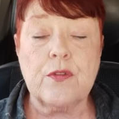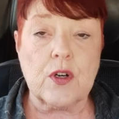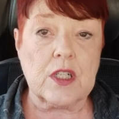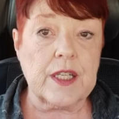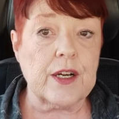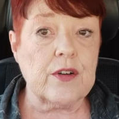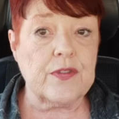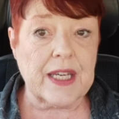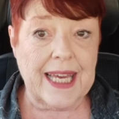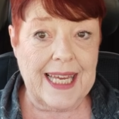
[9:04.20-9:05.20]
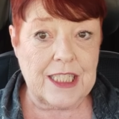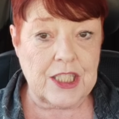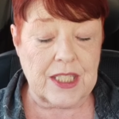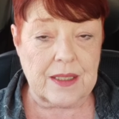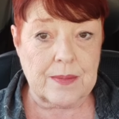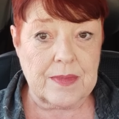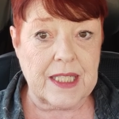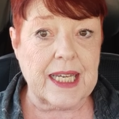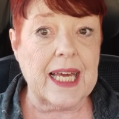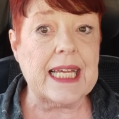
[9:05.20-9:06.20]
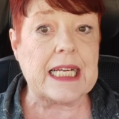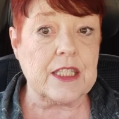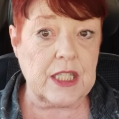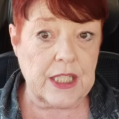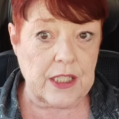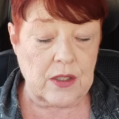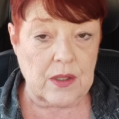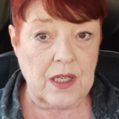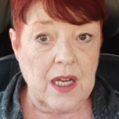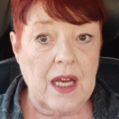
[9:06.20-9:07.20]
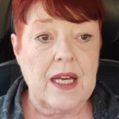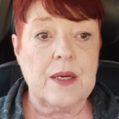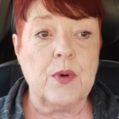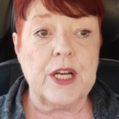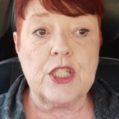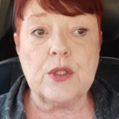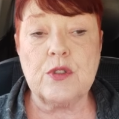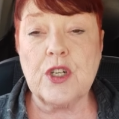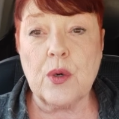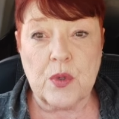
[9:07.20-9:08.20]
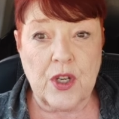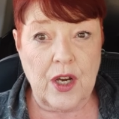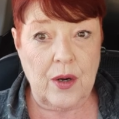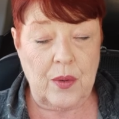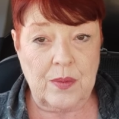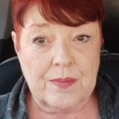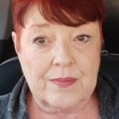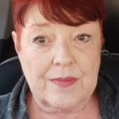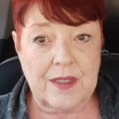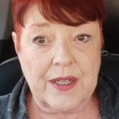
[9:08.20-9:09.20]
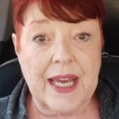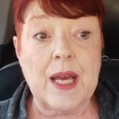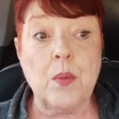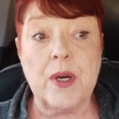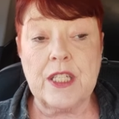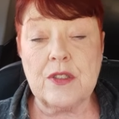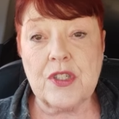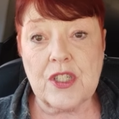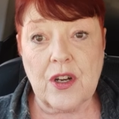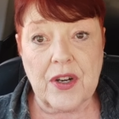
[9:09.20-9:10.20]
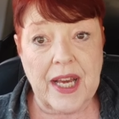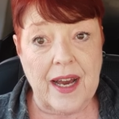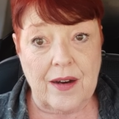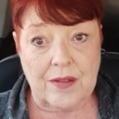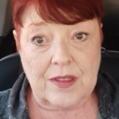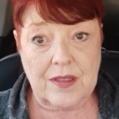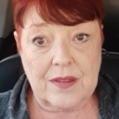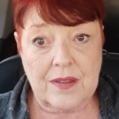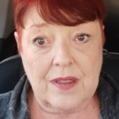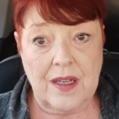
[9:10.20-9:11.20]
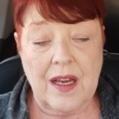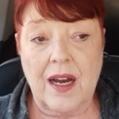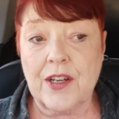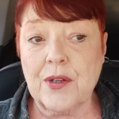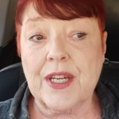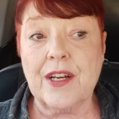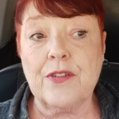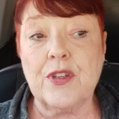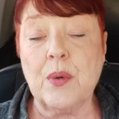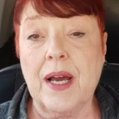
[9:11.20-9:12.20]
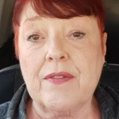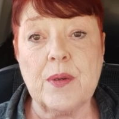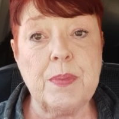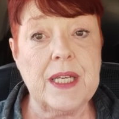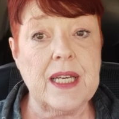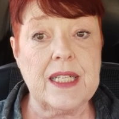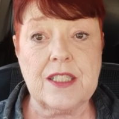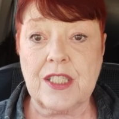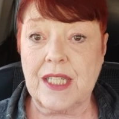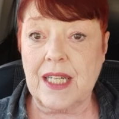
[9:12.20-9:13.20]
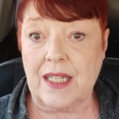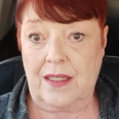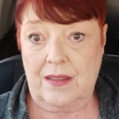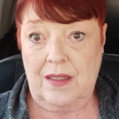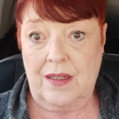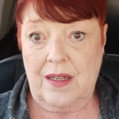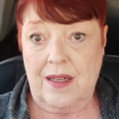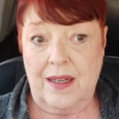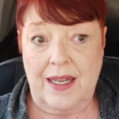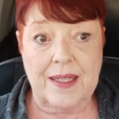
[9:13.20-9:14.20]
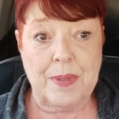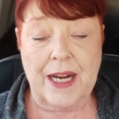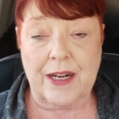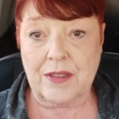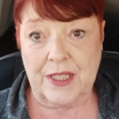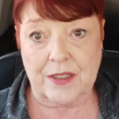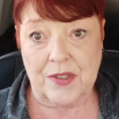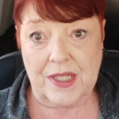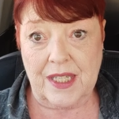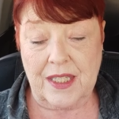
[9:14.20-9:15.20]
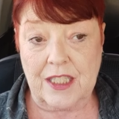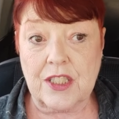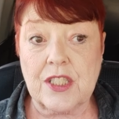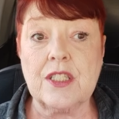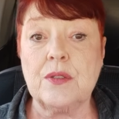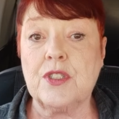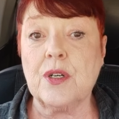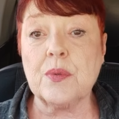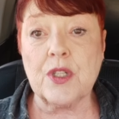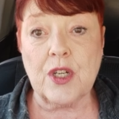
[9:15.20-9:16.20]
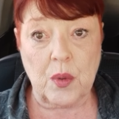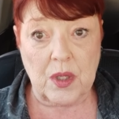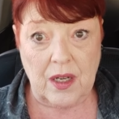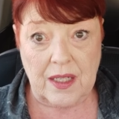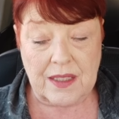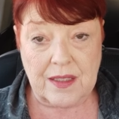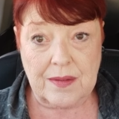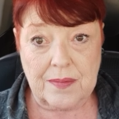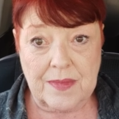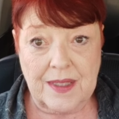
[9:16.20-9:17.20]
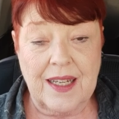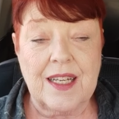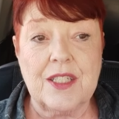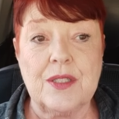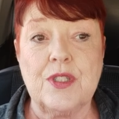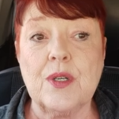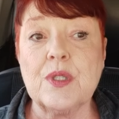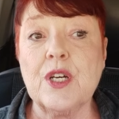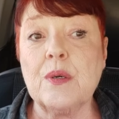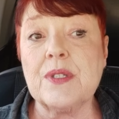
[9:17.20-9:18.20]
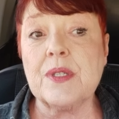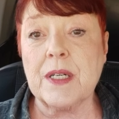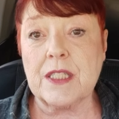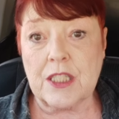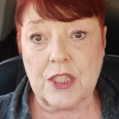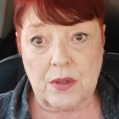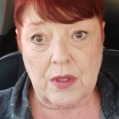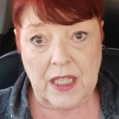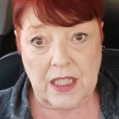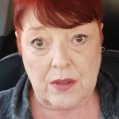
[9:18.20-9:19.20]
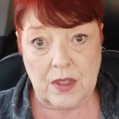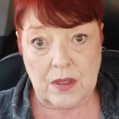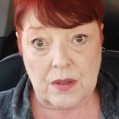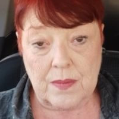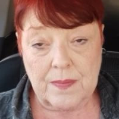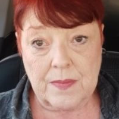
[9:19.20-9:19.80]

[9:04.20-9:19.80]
for clarification to get it clear when you don't know. Okay? And when you start out, I don't care if you have a PhD in paralegal studies, you don't know a lot. You don't know as much as you think you do.